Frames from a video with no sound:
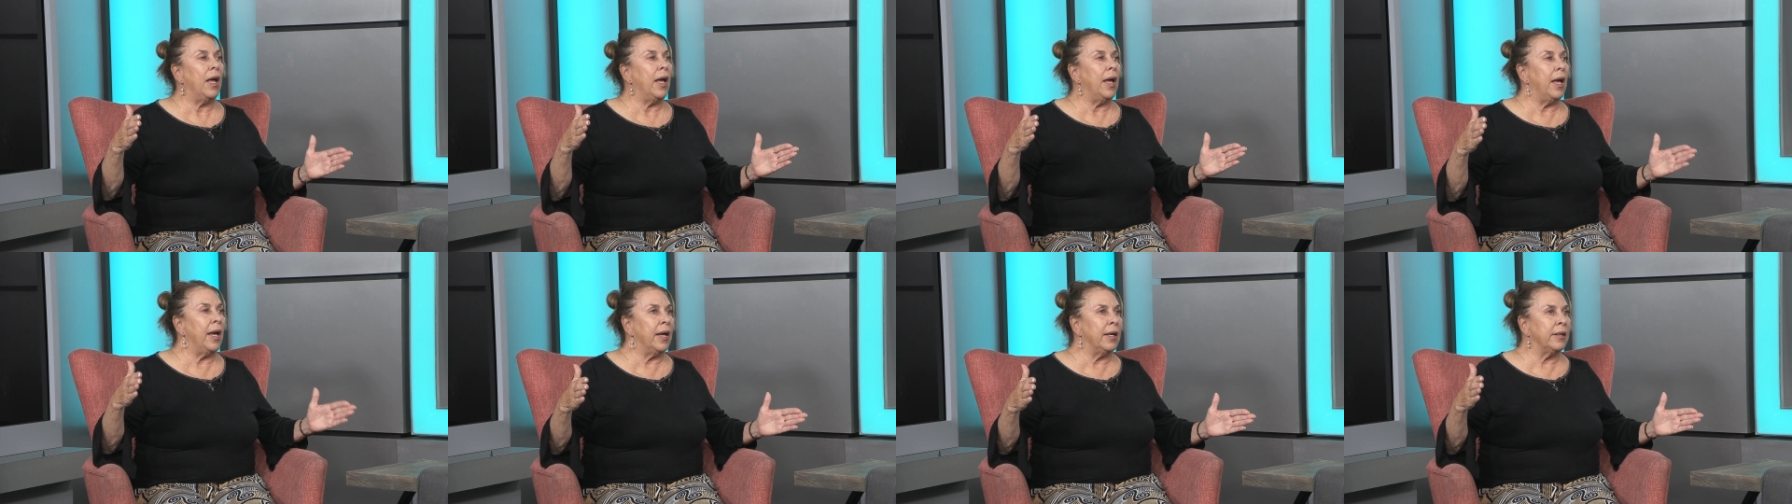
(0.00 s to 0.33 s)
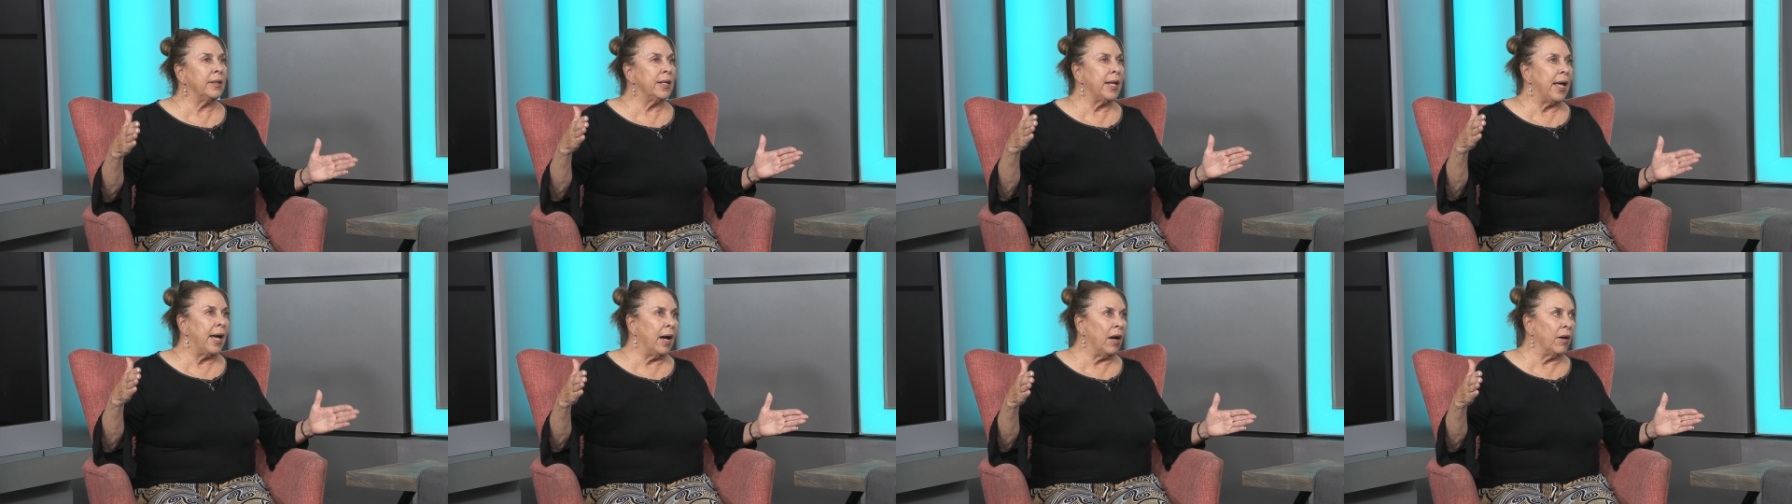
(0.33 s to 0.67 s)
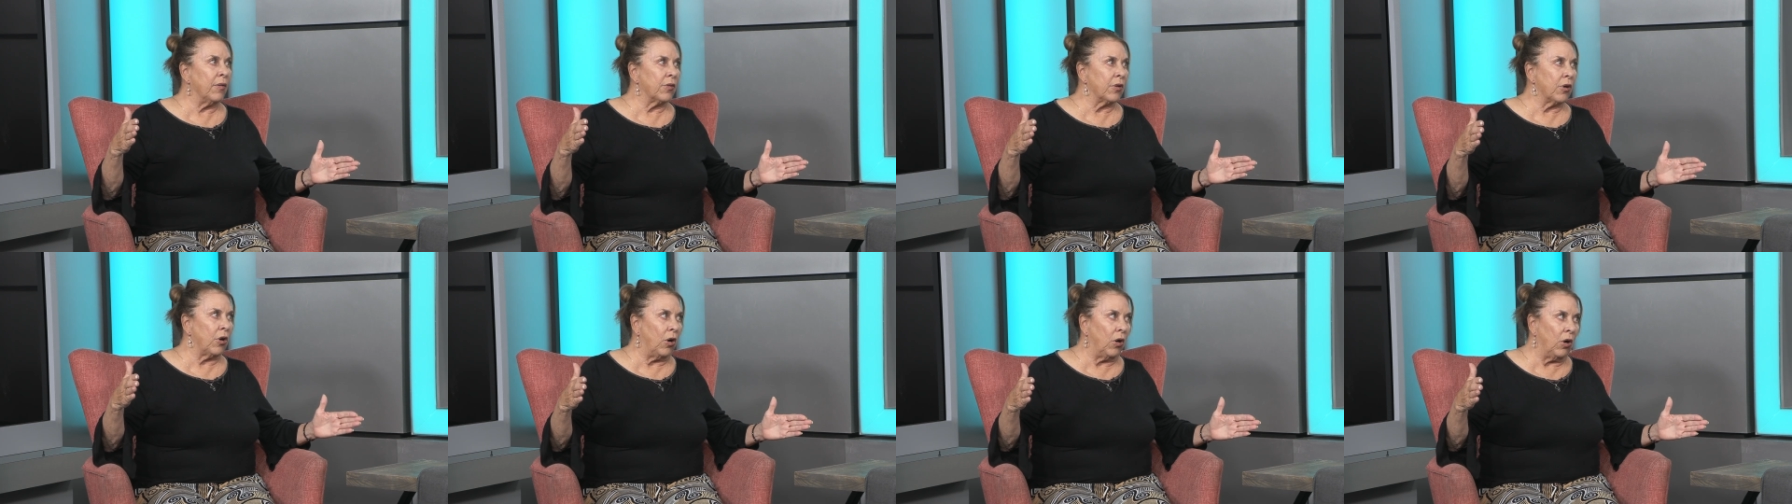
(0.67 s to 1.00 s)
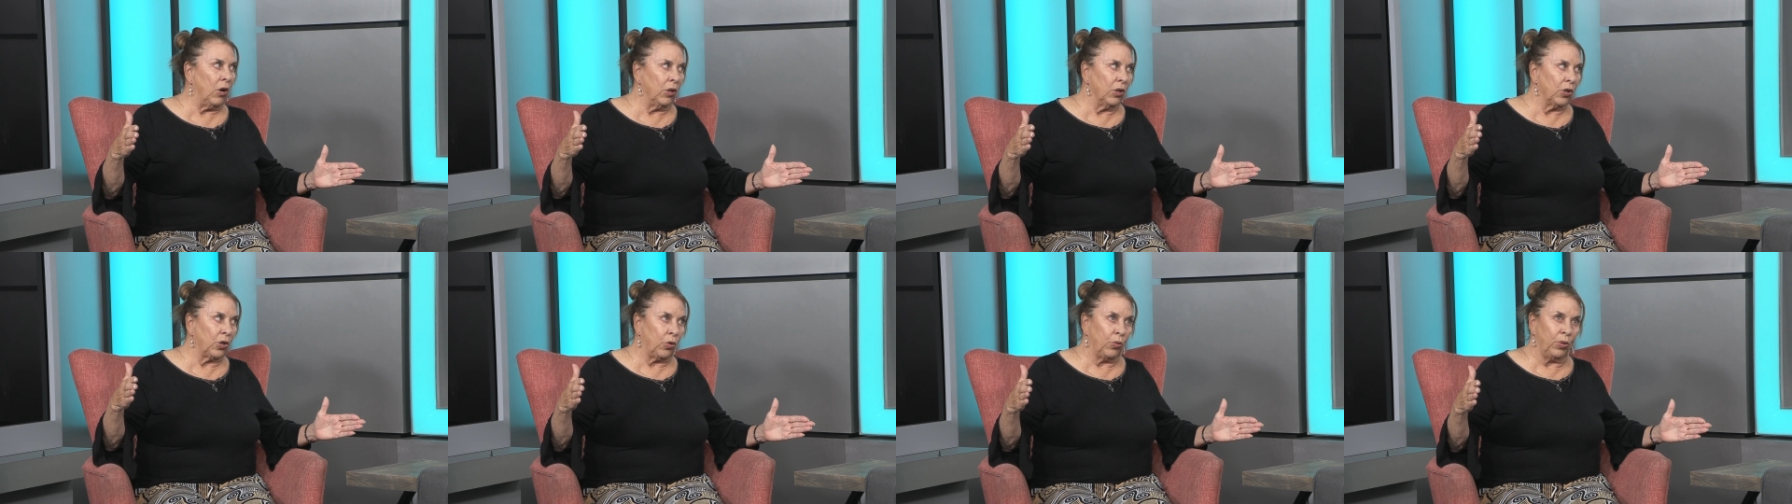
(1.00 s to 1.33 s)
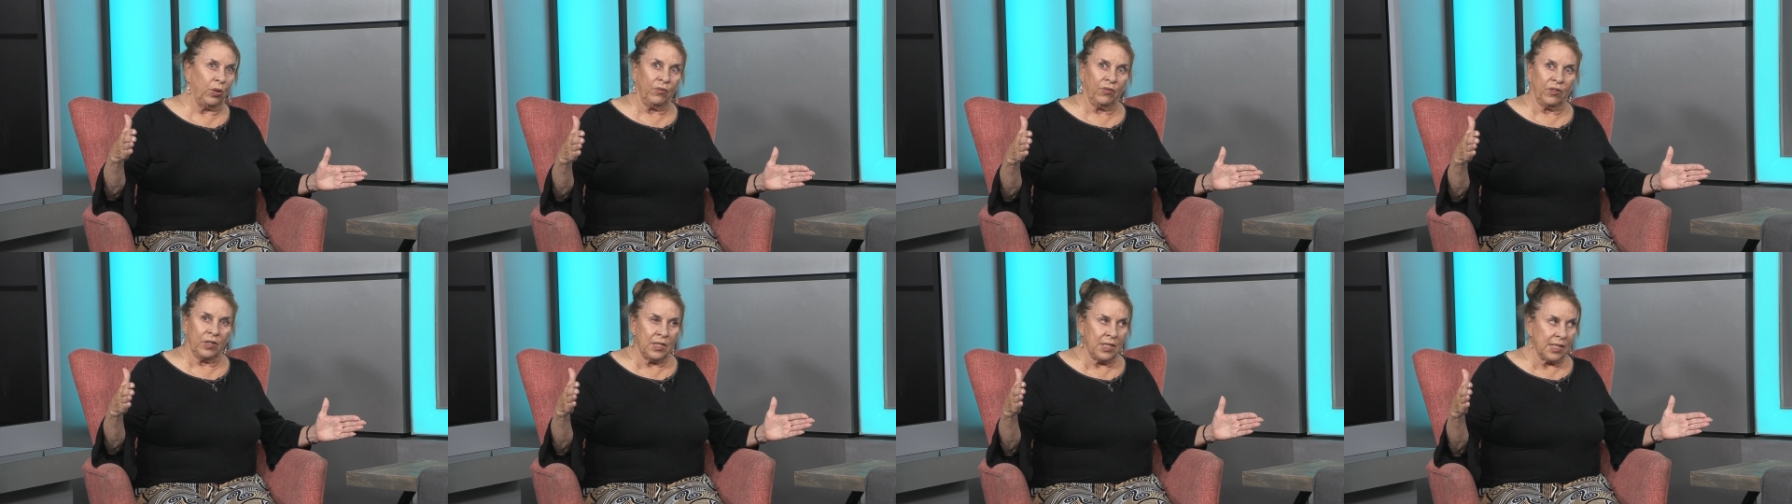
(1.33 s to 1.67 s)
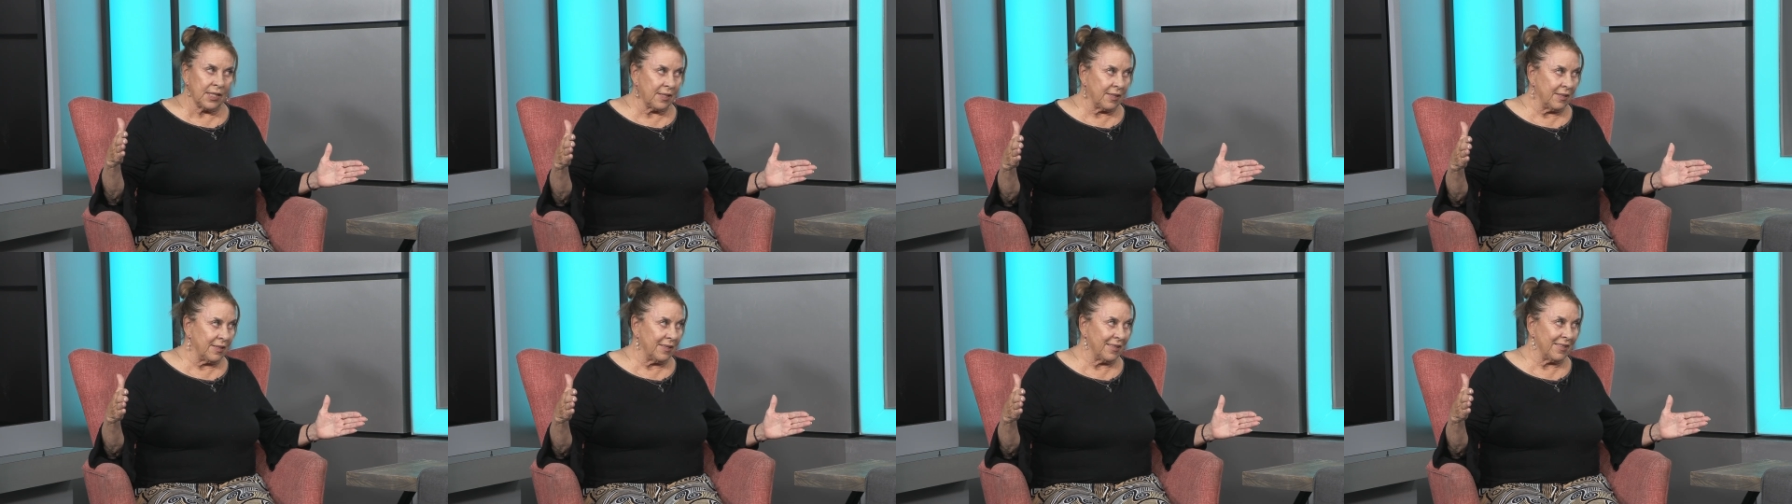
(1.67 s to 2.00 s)
And now they're all
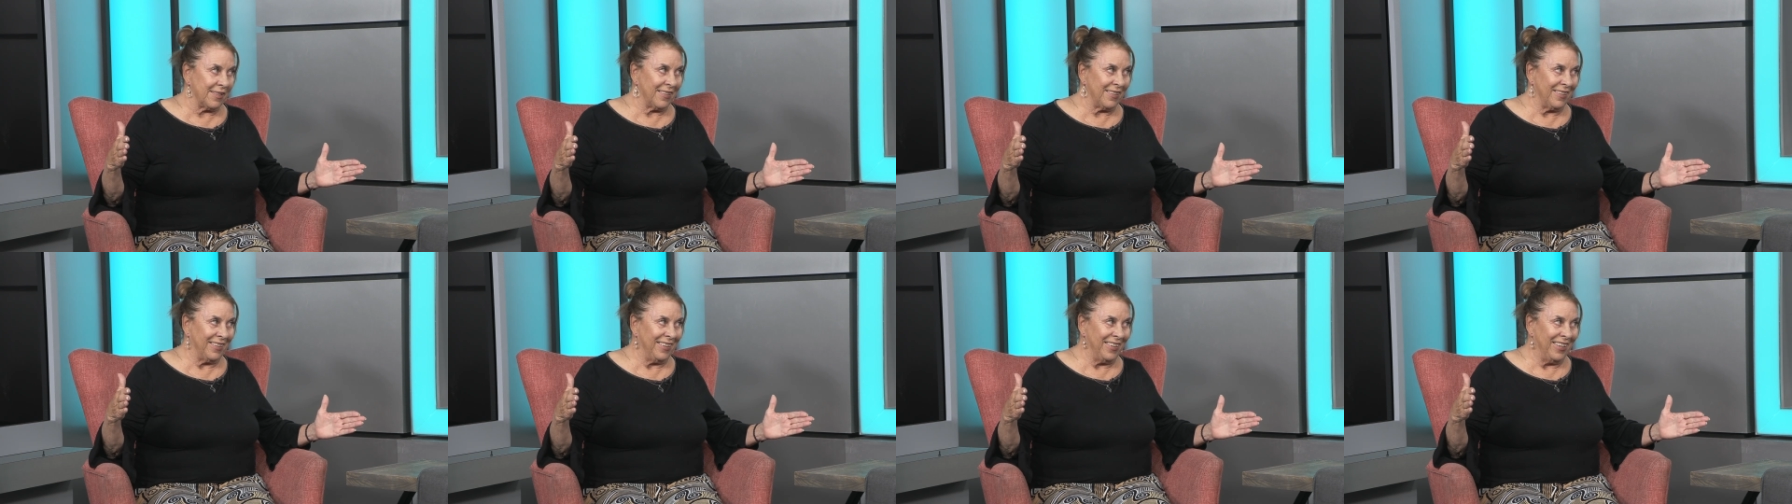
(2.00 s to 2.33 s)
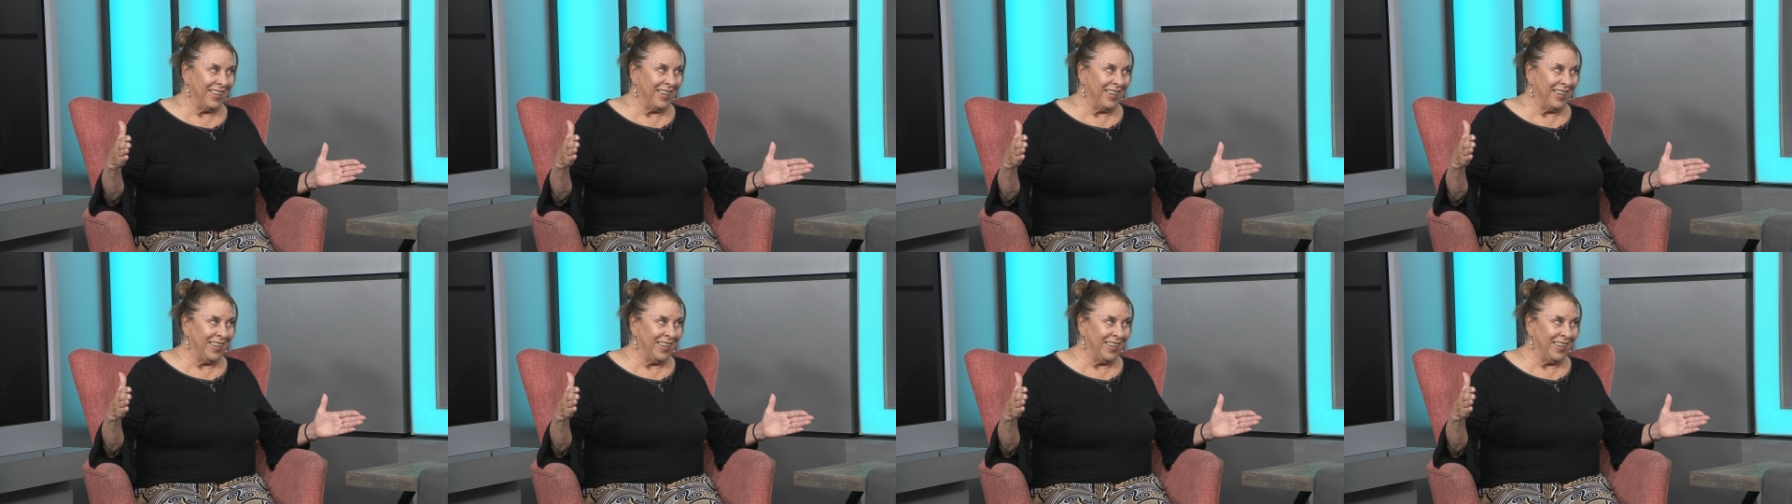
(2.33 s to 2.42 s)
equivalencies,